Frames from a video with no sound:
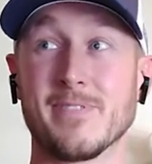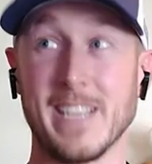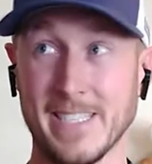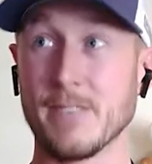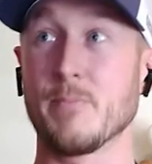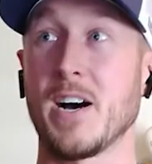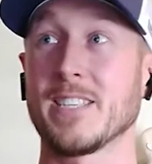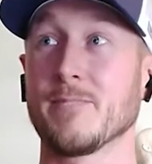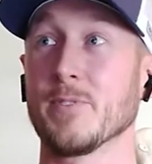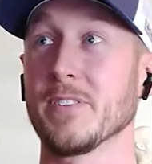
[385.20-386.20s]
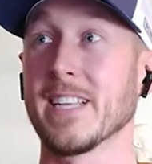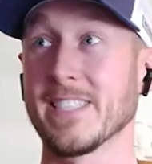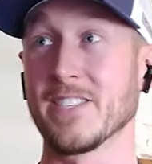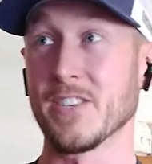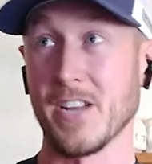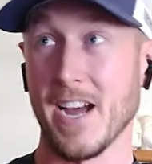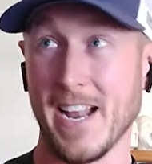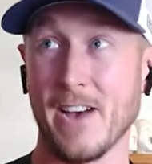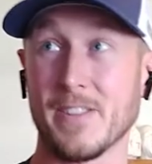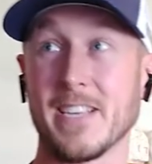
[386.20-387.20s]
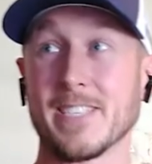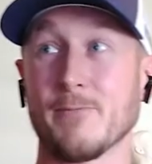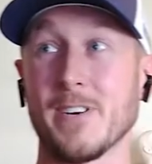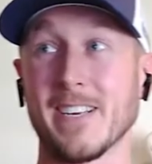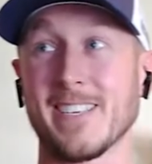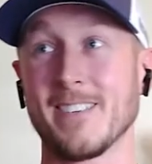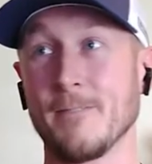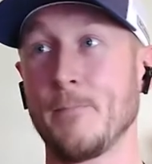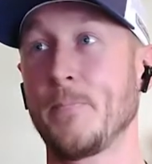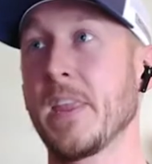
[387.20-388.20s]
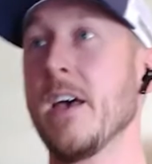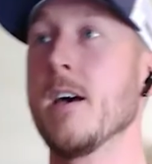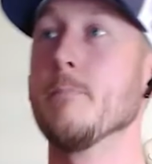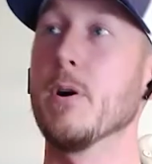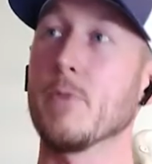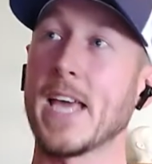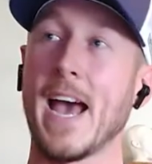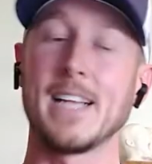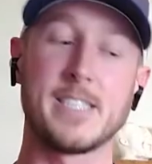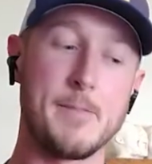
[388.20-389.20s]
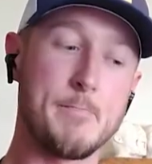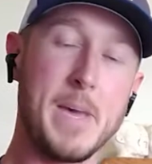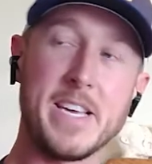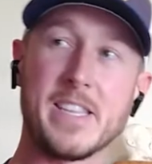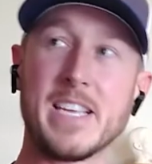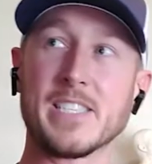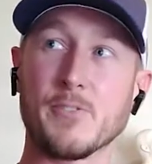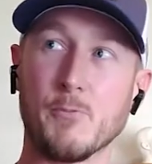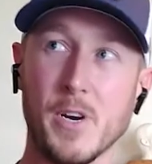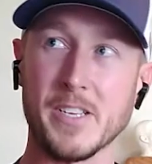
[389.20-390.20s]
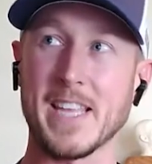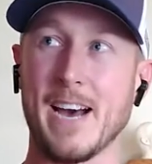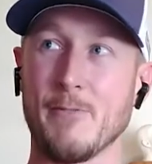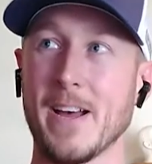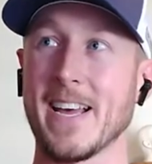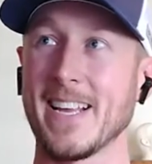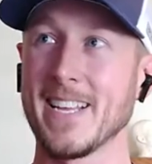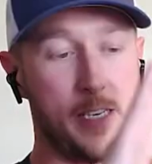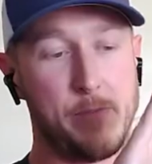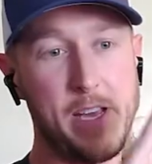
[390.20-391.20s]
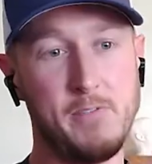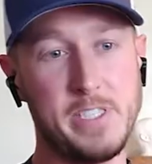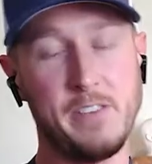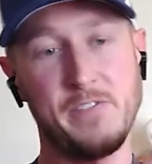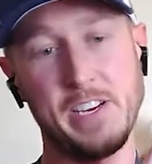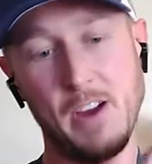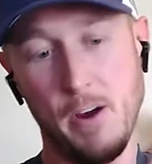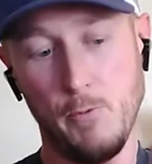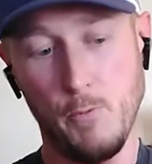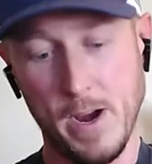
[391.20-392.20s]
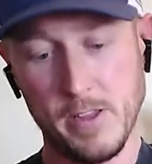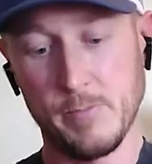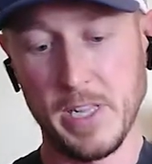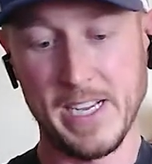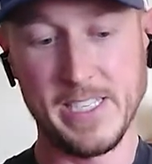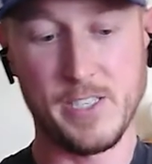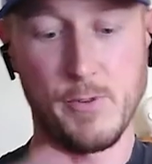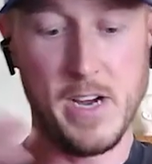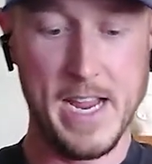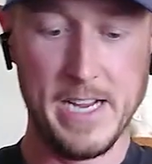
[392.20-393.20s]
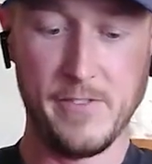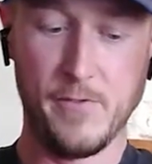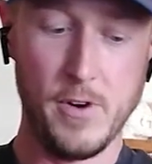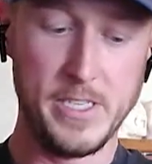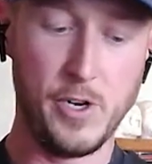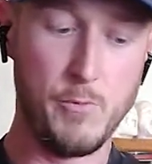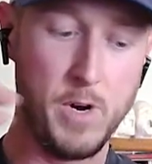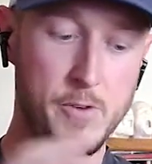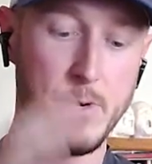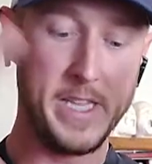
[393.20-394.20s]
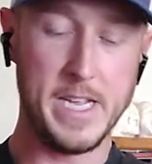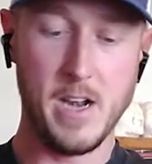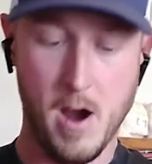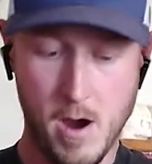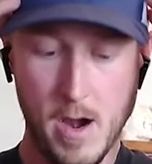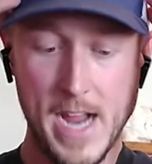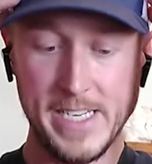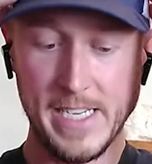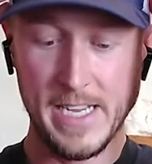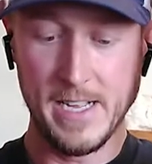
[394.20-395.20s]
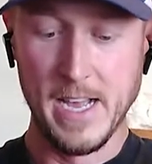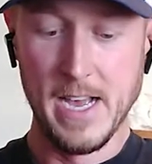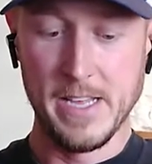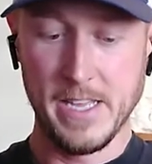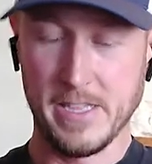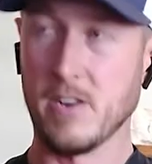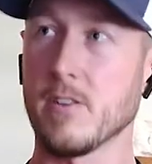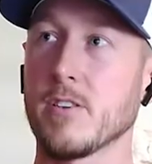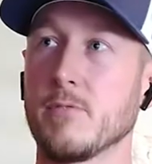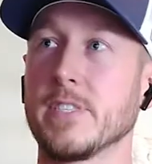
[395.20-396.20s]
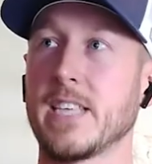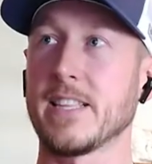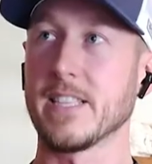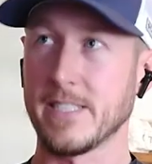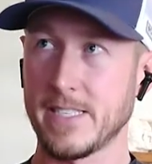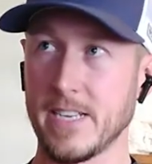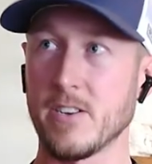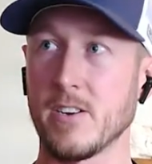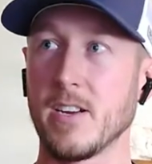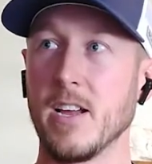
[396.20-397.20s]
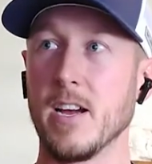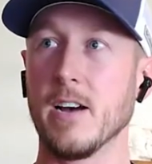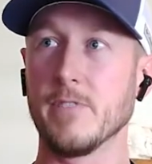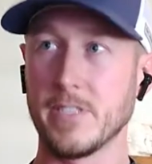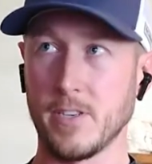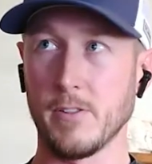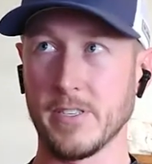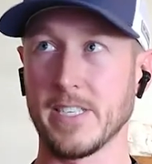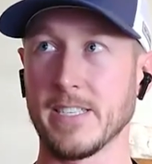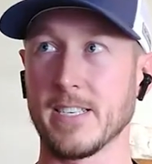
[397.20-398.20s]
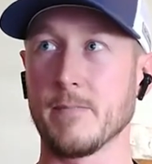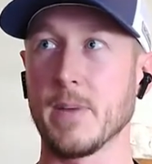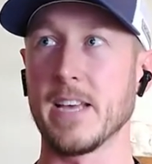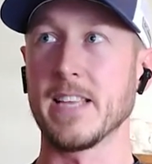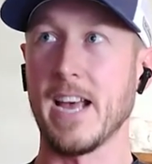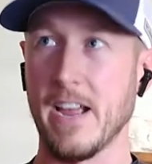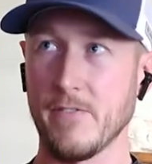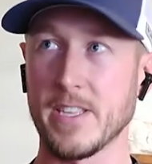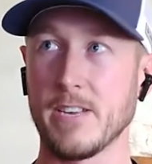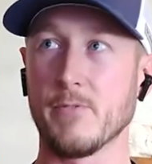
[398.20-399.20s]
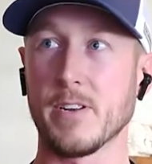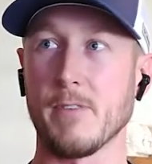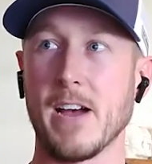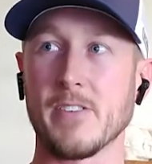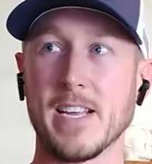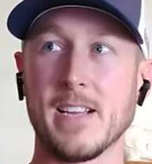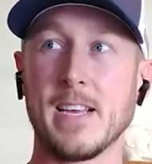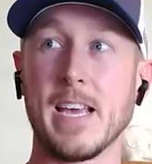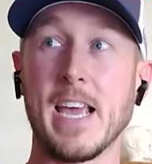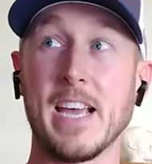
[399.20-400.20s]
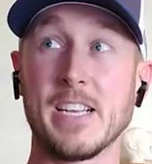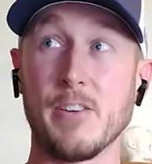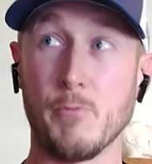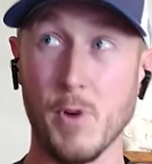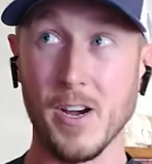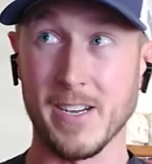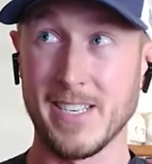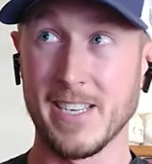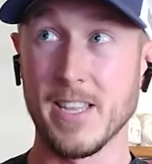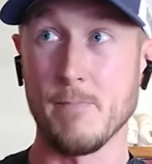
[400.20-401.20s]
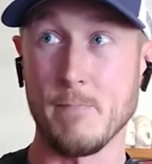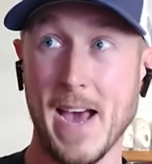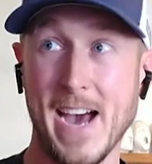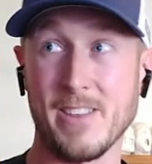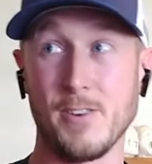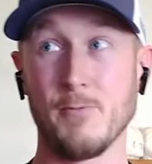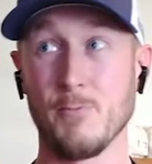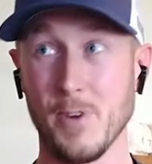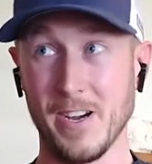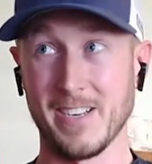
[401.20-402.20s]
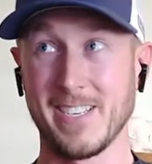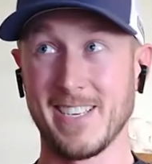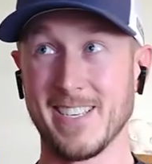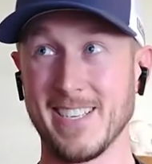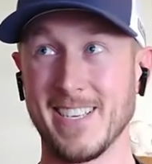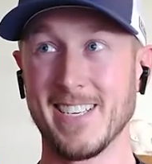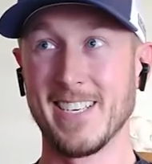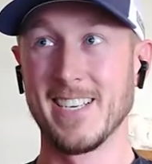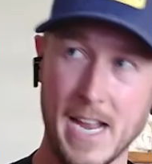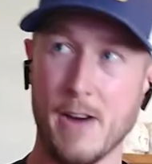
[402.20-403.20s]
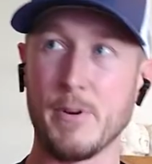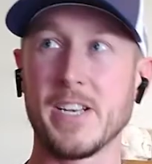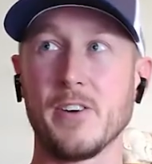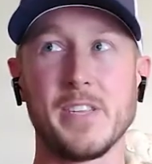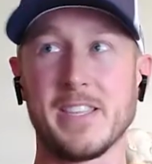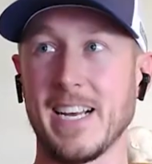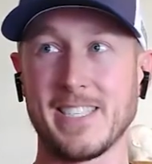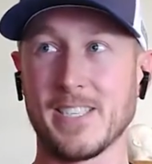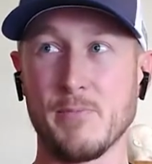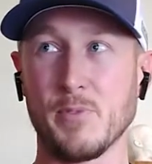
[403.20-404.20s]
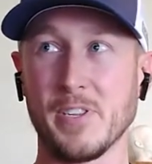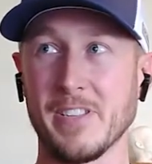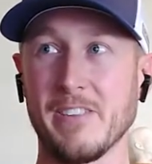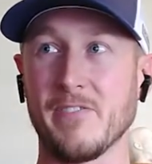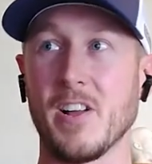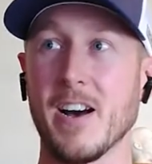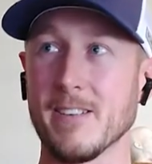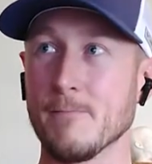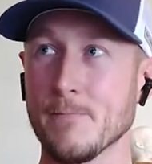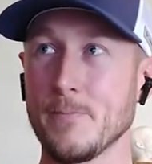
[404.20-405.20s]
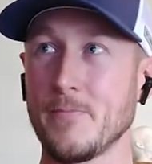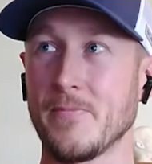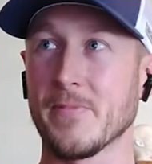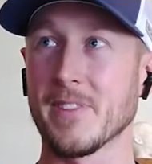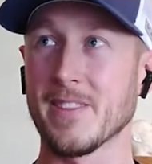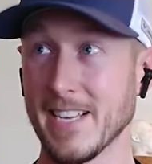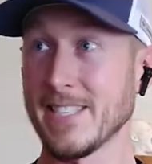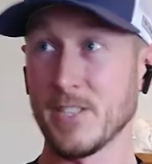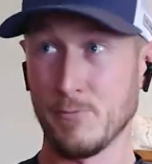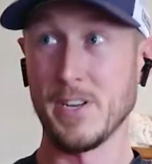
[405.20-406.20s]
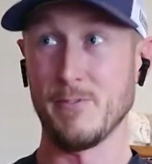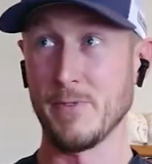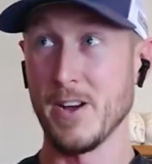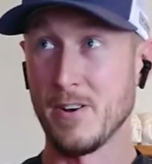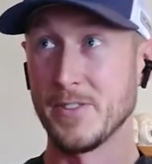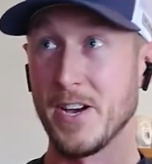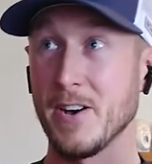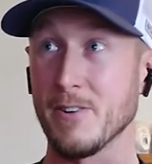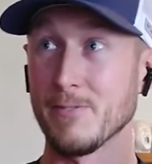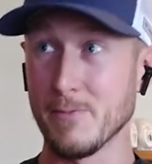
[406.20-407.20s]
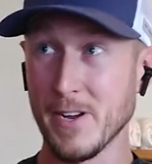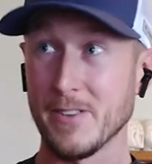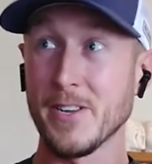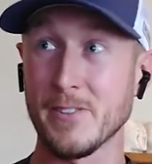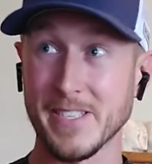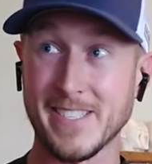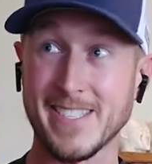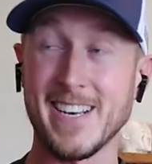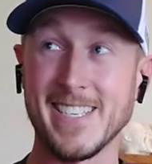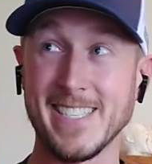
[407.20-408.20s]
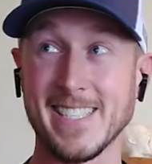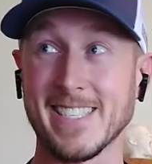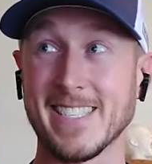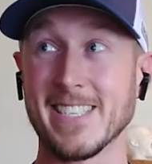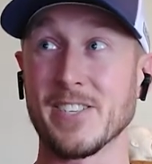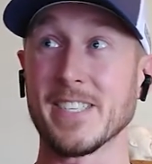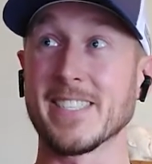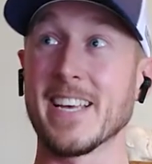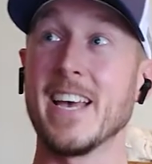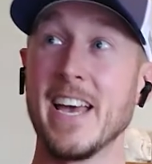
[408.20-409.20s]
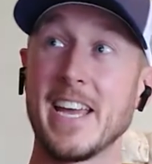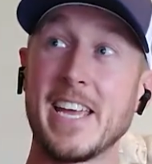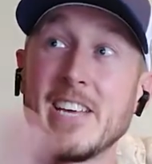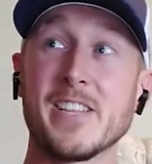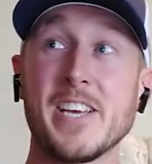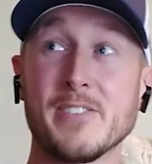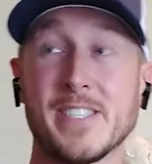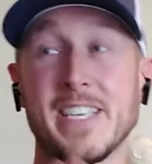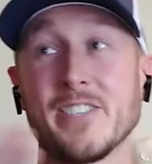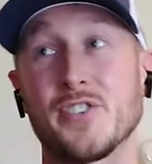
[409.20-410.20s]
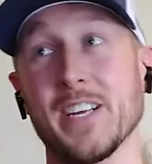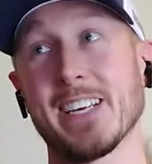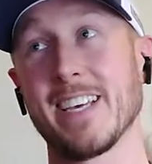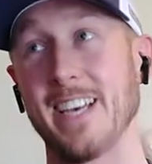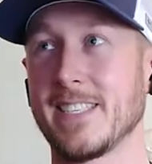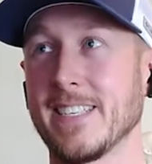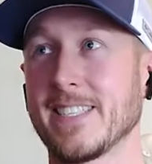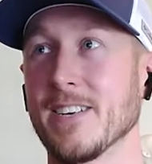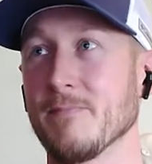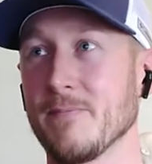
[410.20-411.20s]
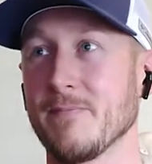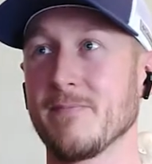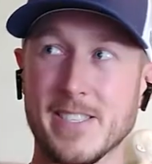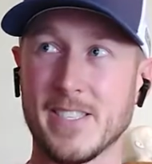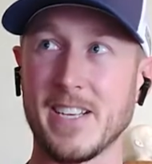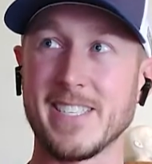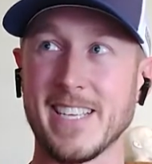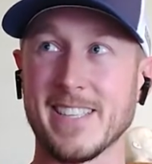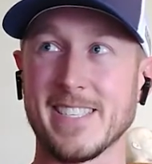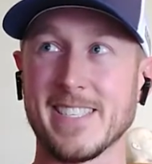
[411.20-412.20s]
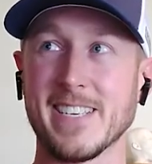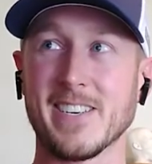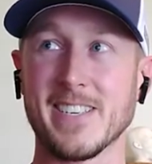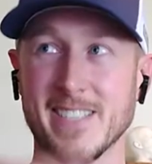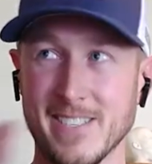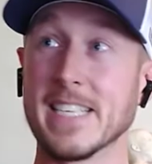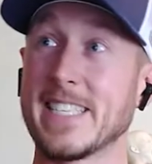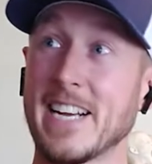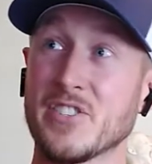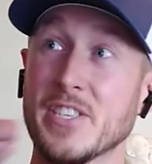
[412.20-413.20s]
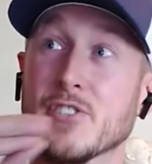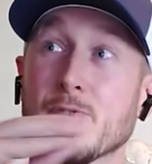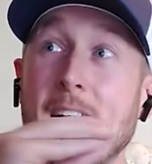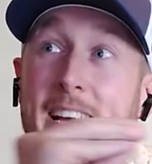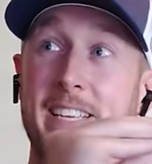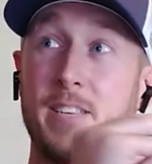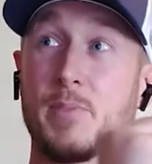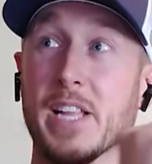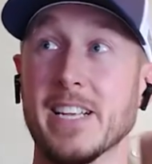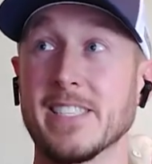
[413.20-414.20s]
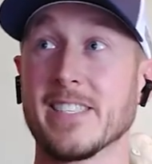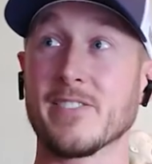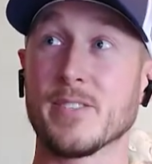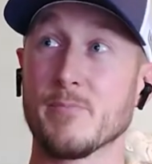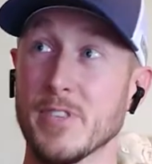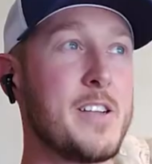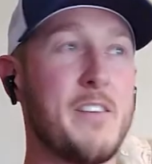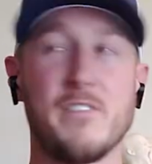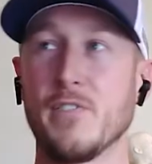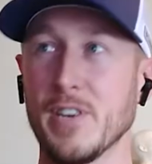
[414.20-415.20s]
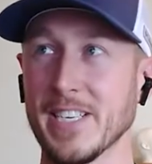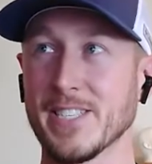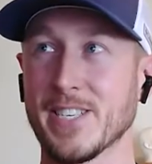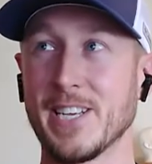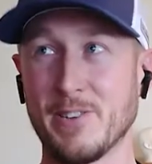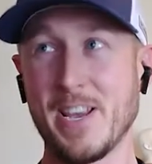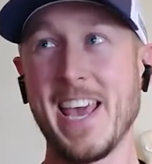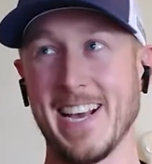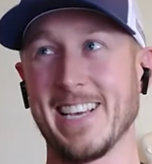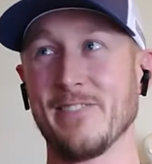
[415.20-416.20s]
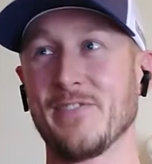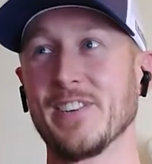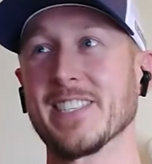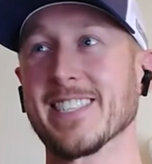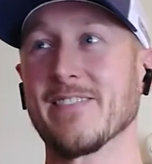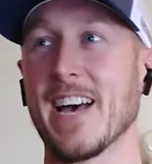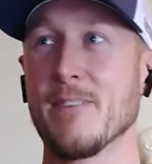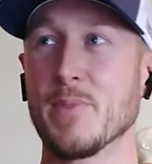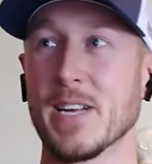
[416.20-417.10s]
That's impossible. That's not how things work. But we had to make things work that way to be able to figure out where the planets were and for it to work within our idea that the Earth was at the center of the solar system and that everything went around it. And it worked. The math worked. Now we know that that's completely flawed. Yes, we all know. We all know the sun is the center. It's a heliocentric system. Sun is at the center, and it's actually dragging the planets. There's some, not footage, because we can't get footage of that,